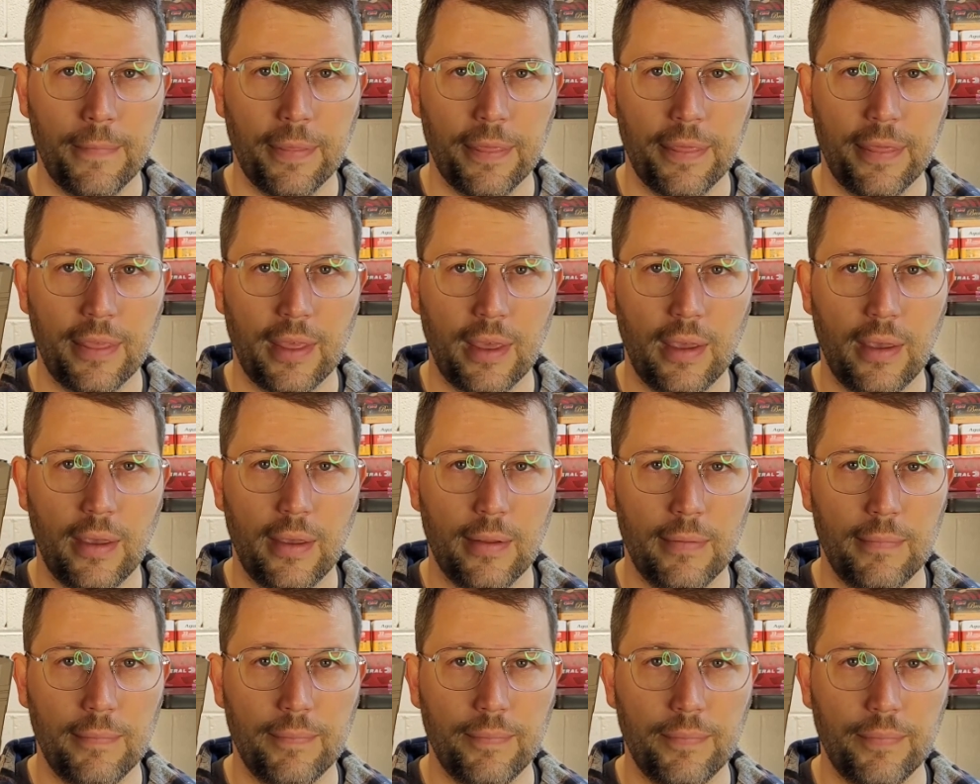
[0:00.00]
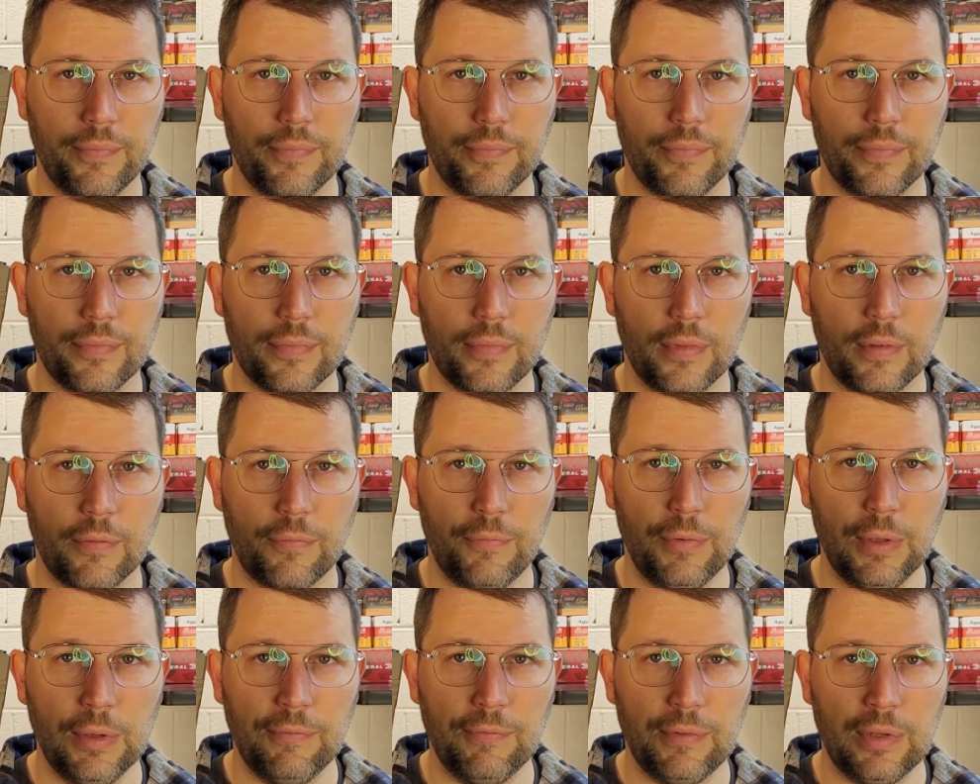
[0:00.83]
than the
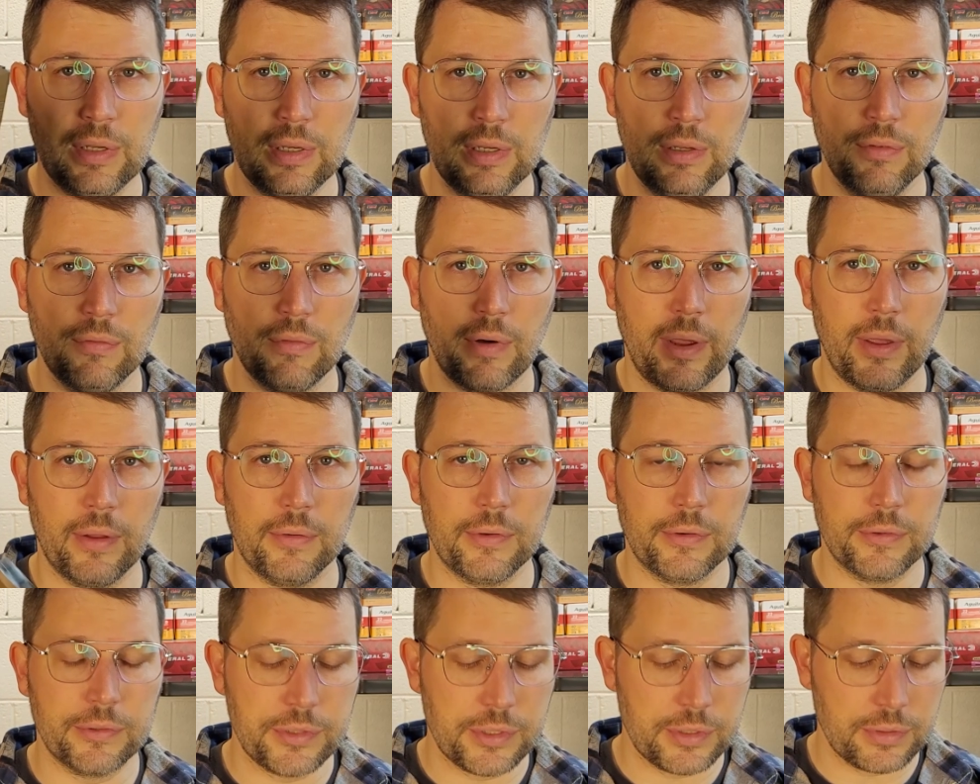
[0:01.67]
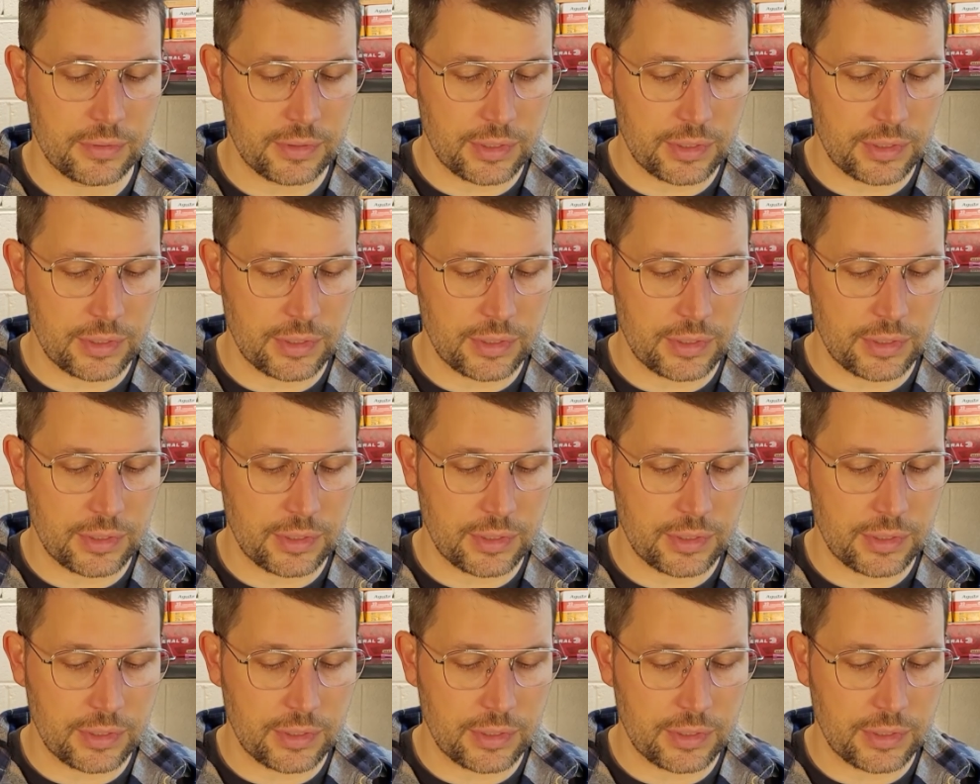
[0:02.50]
15 rounders.